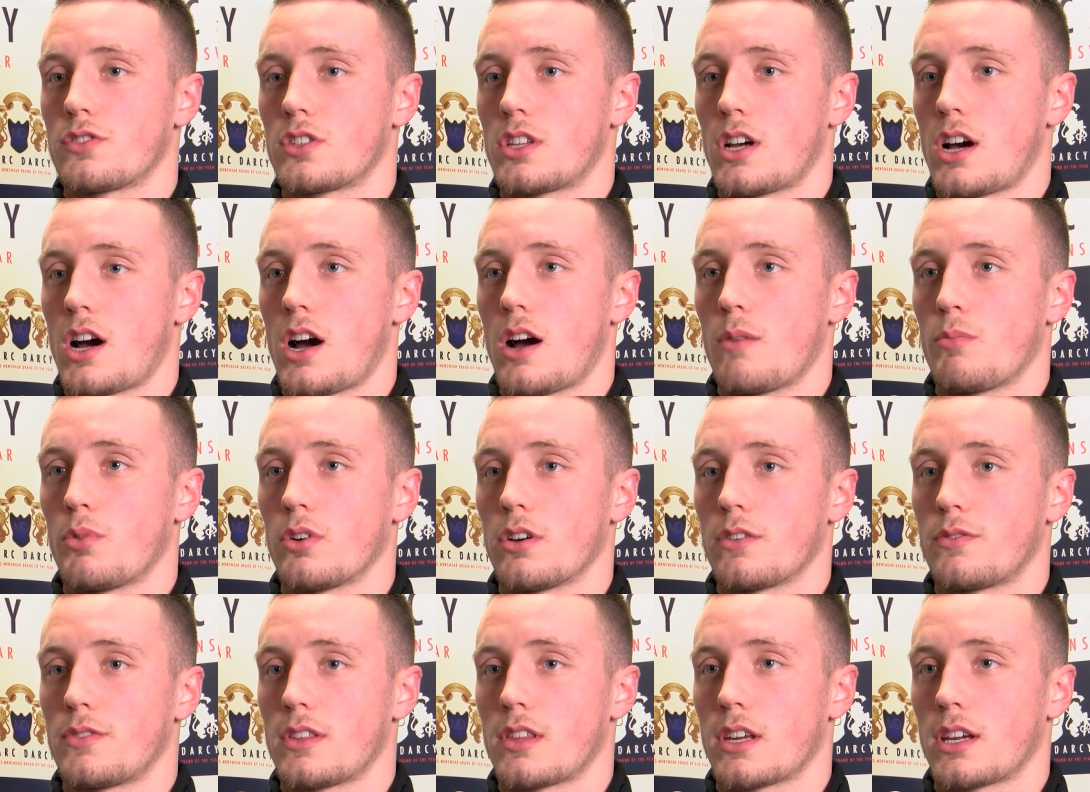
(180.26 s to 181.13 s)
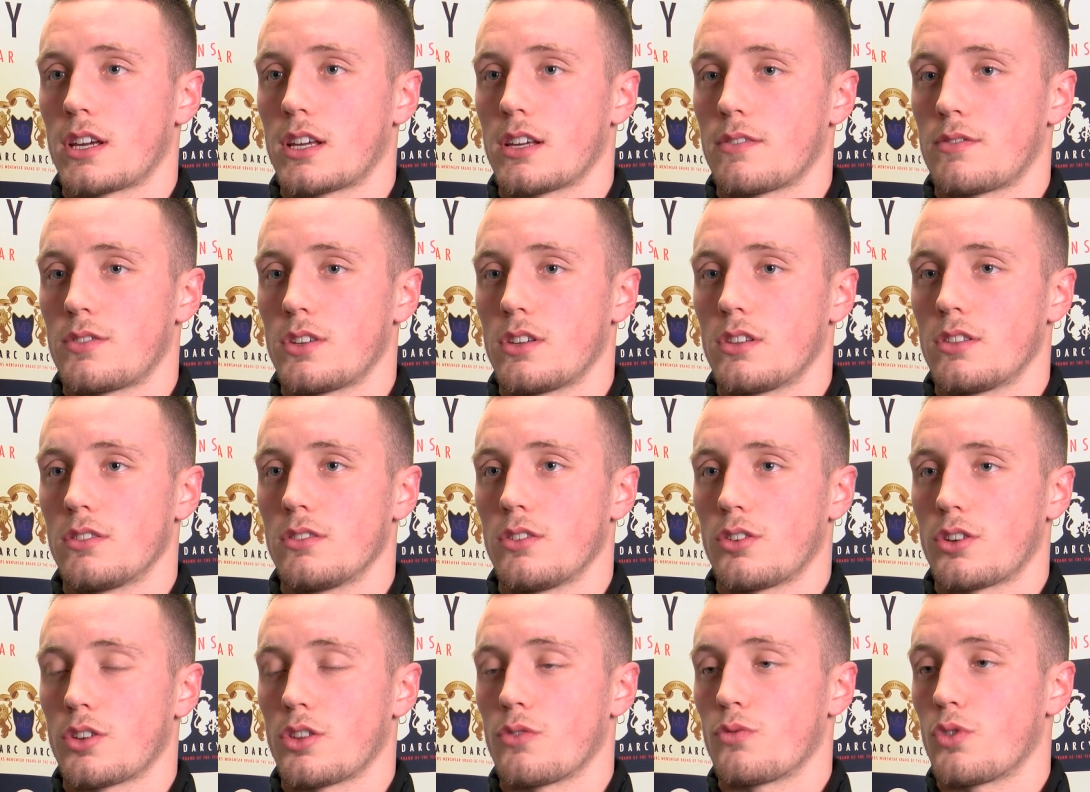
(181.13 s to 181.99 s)
start, but if you
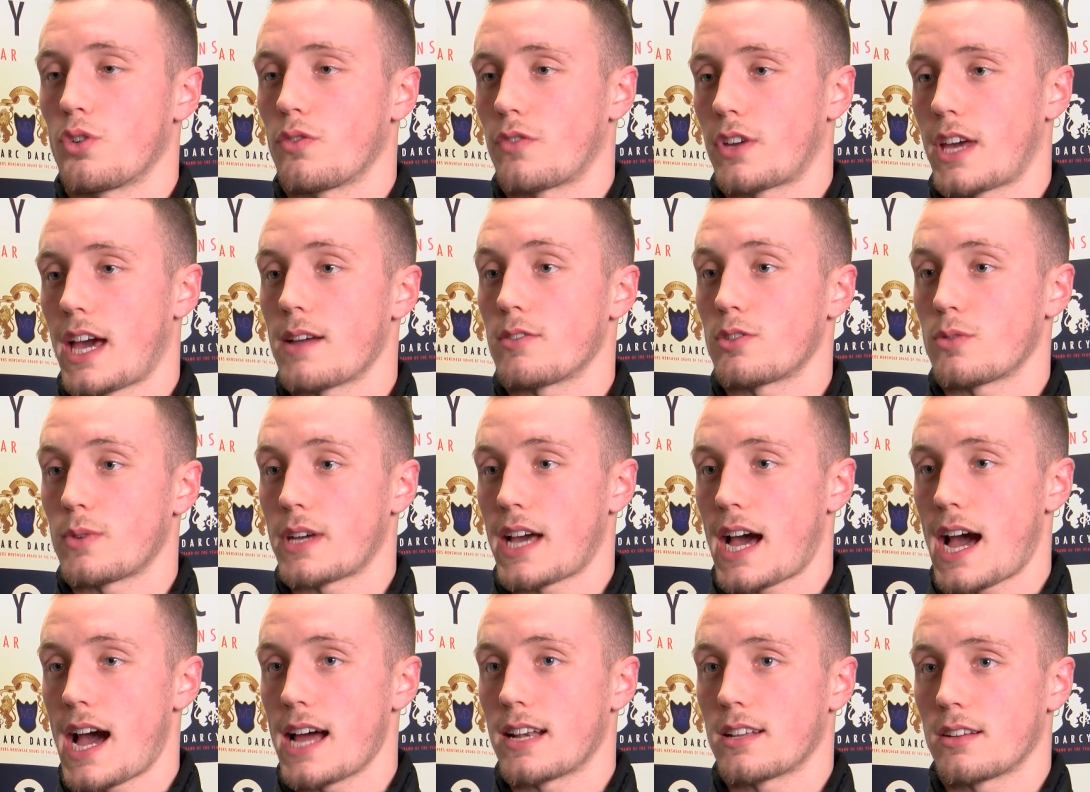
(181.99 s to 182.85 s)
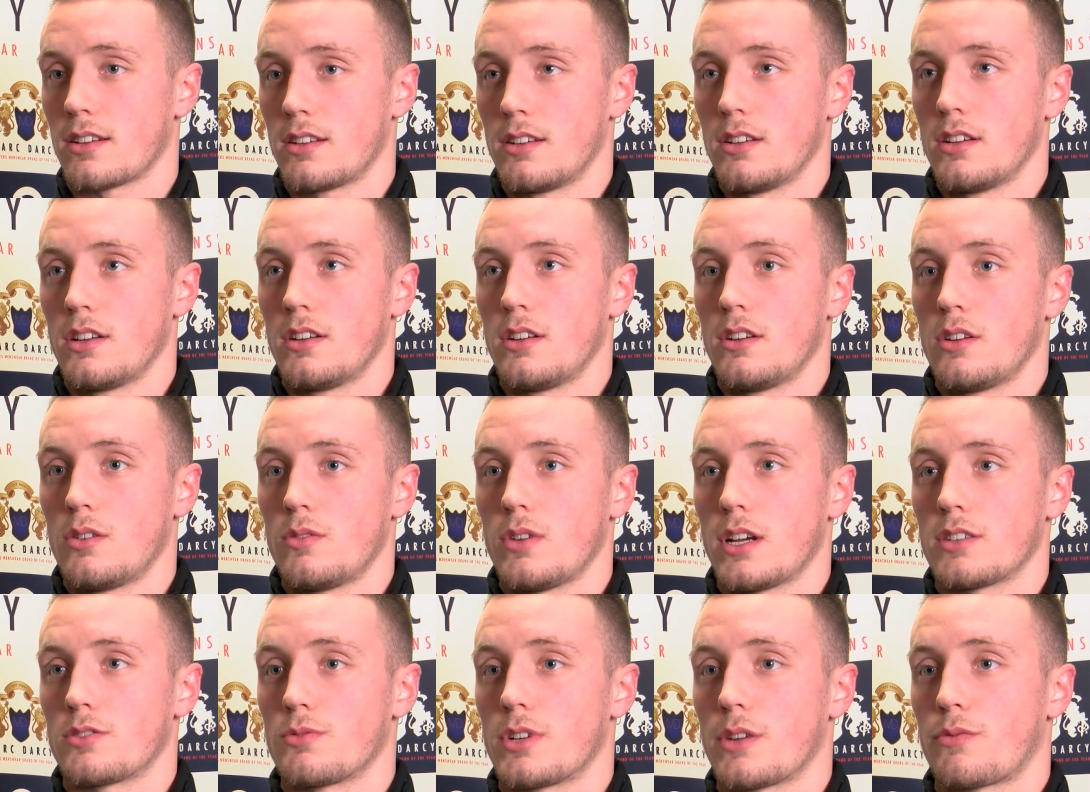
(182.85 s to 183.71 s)
look at the run of games that we had
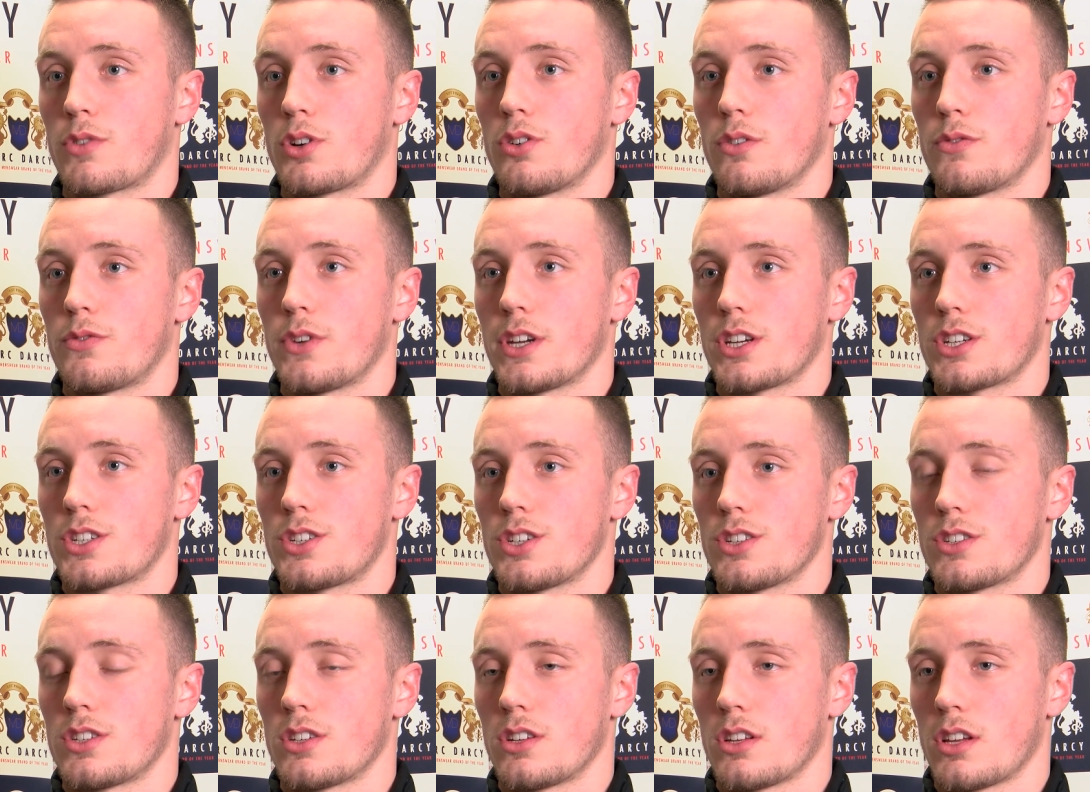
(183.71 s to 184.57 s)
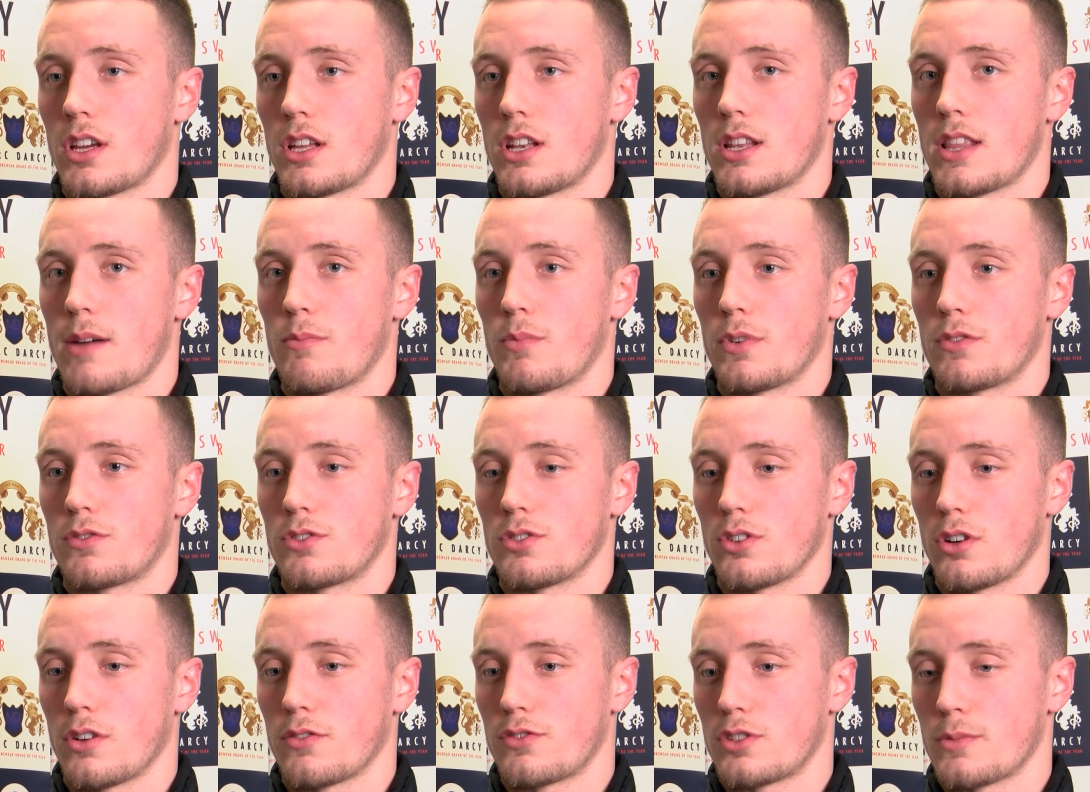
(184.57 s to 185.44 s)
some difficult fixtures, and then we've
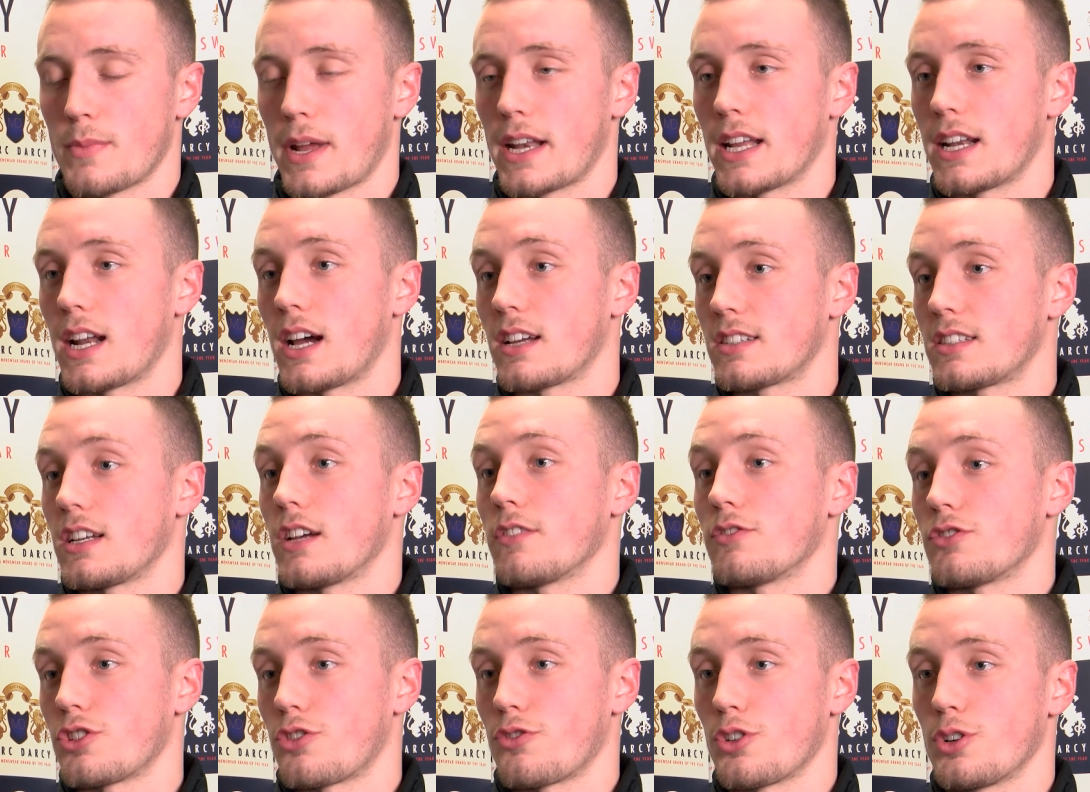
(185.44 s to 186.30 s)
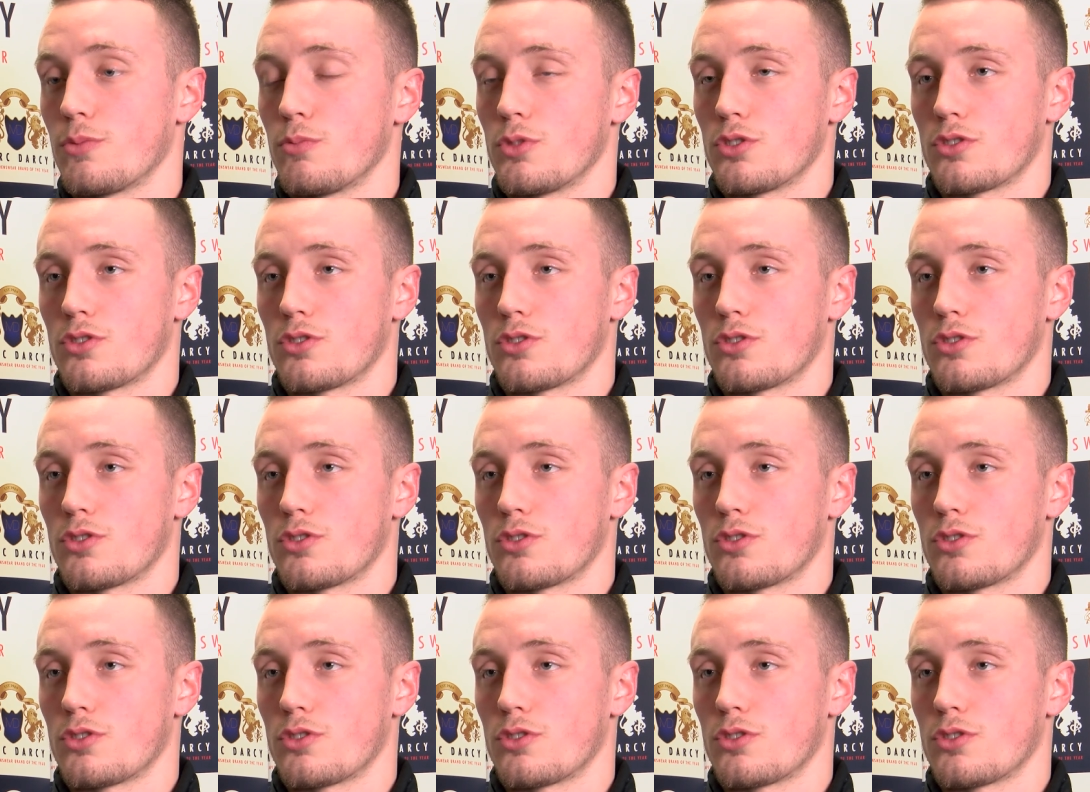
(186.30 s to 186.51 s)
sort of cemented ourselves as a group.